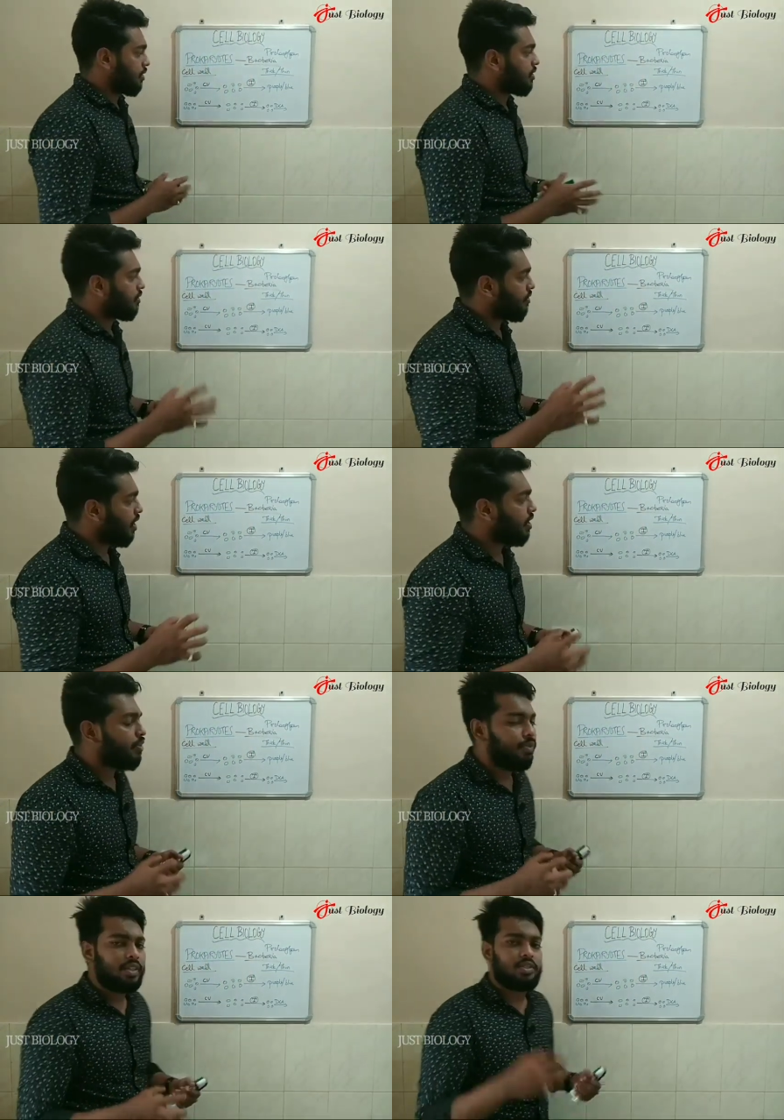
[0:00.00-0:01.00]
The
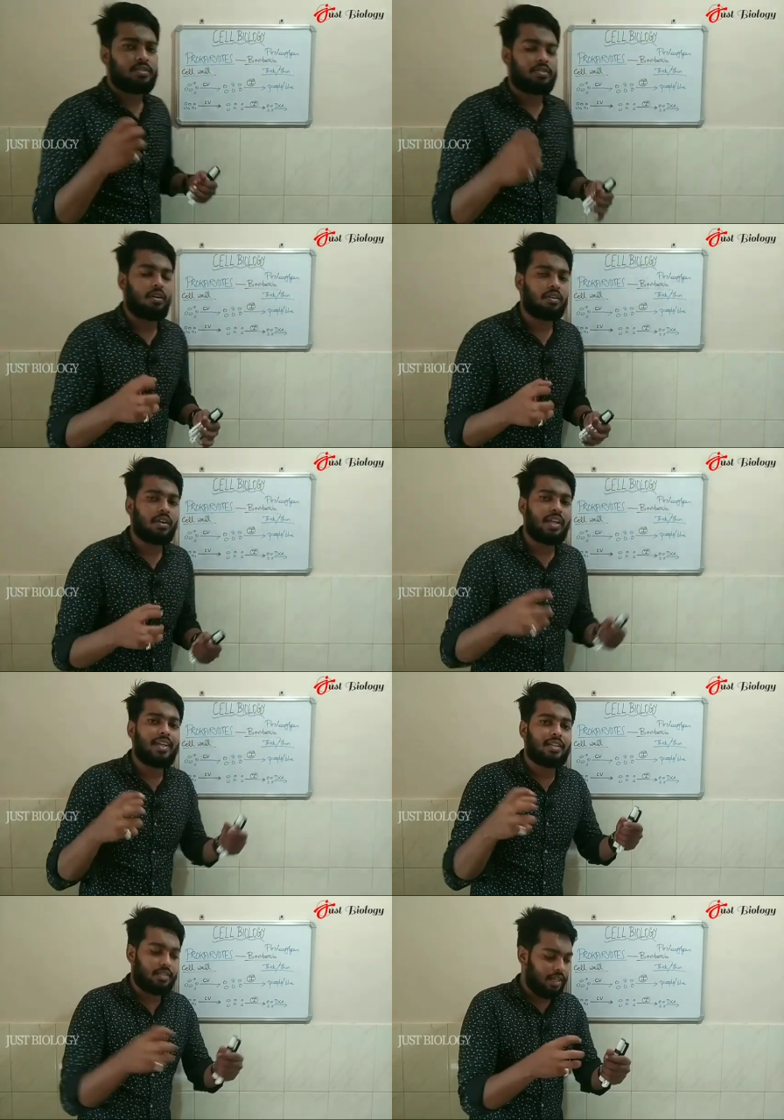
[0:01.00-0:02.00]
safranin will
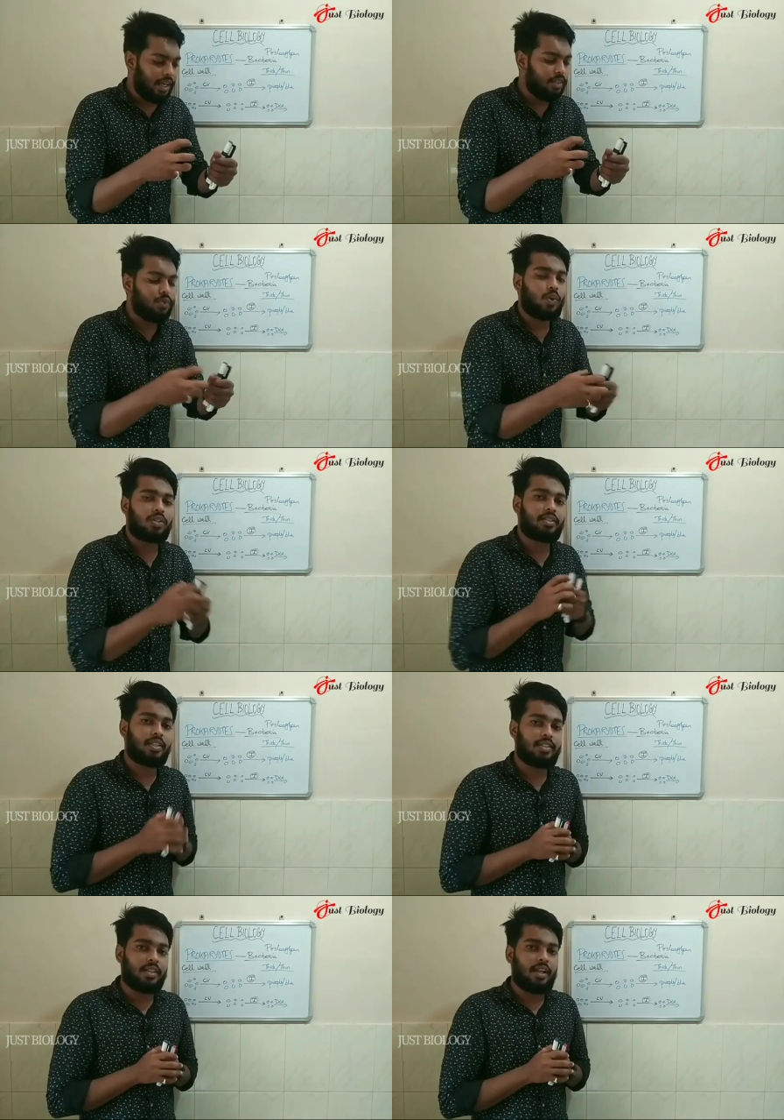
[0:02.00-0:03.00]
strongly attract towards
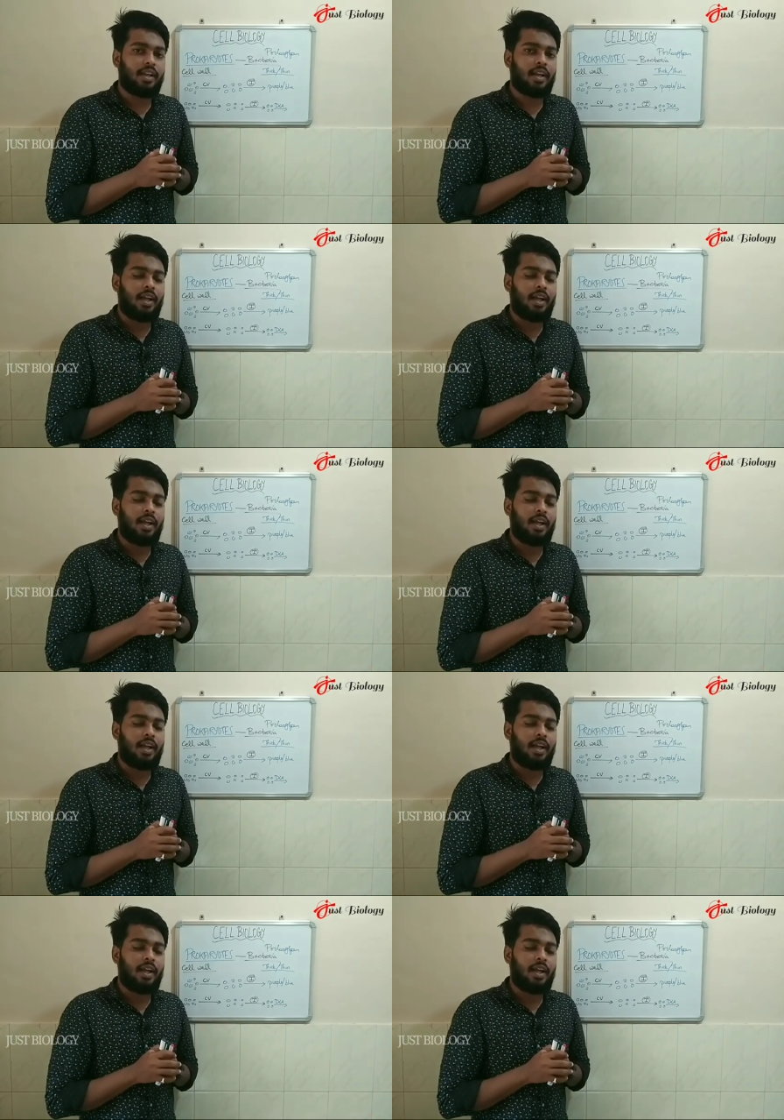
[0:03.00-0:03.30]
the cell